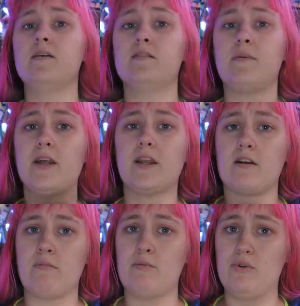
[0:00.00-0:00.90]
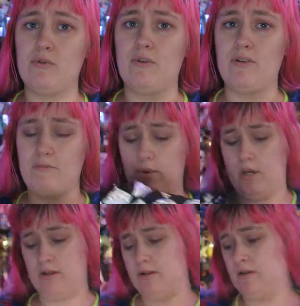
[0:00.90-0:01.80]
depending on my mood.
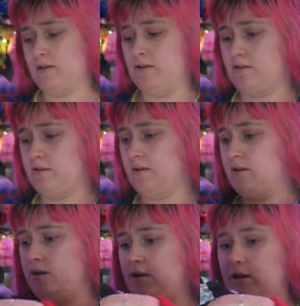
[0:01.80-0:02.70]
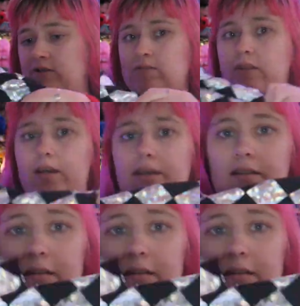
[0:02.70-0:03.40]
But I do like